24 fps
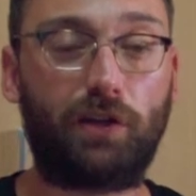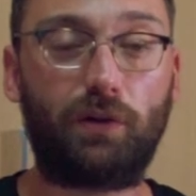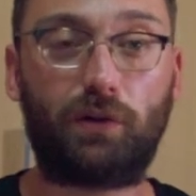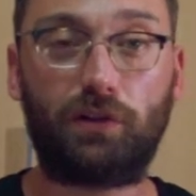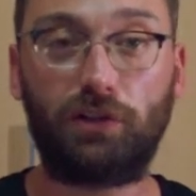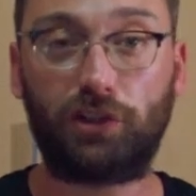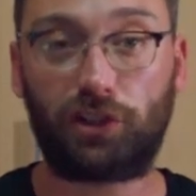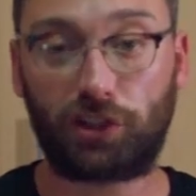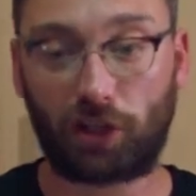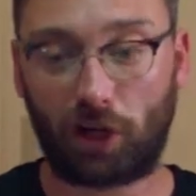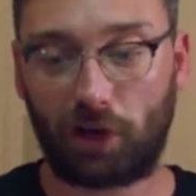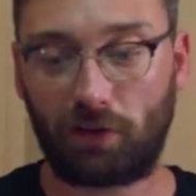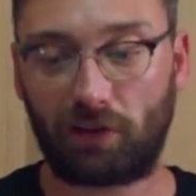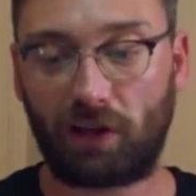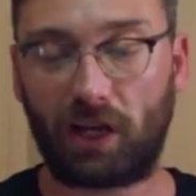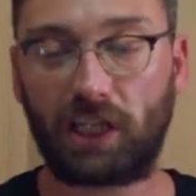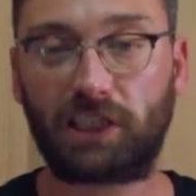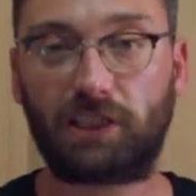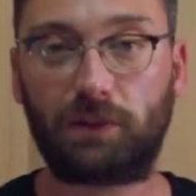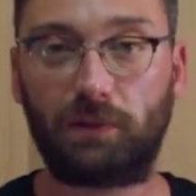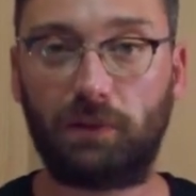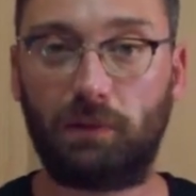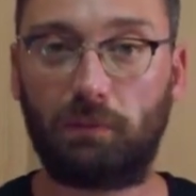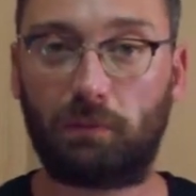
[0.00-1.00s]
You can show that
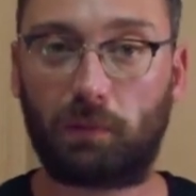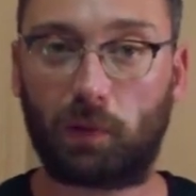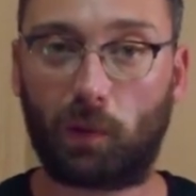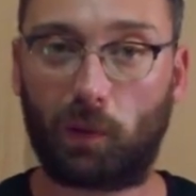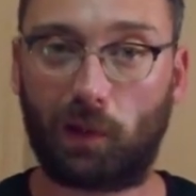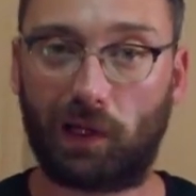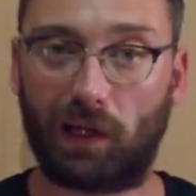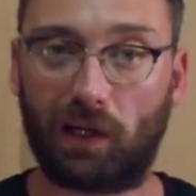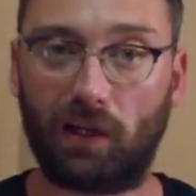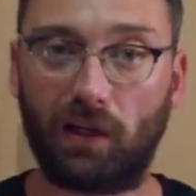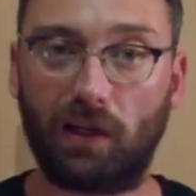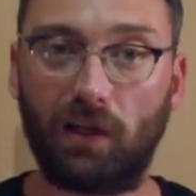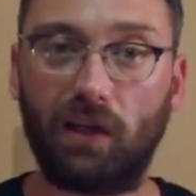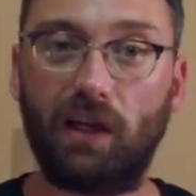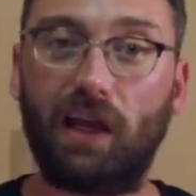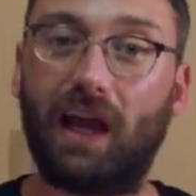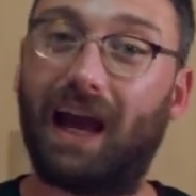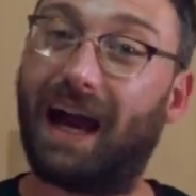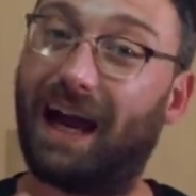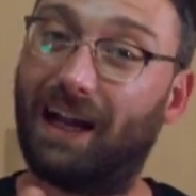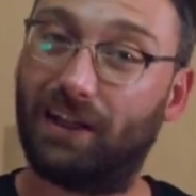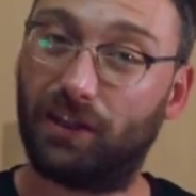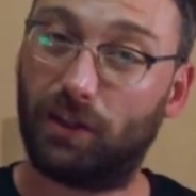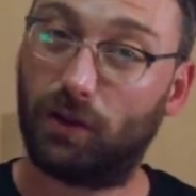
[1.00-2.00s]
to an employer
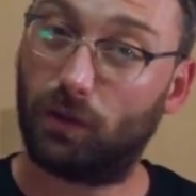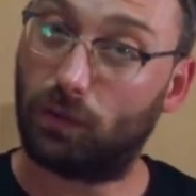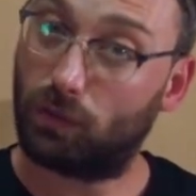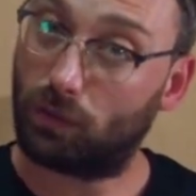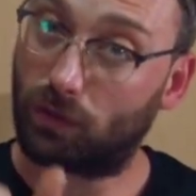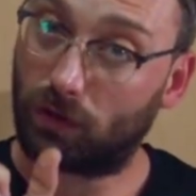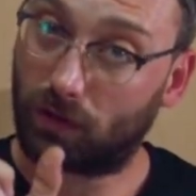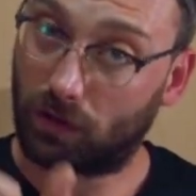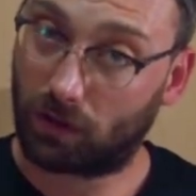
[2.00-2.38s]
and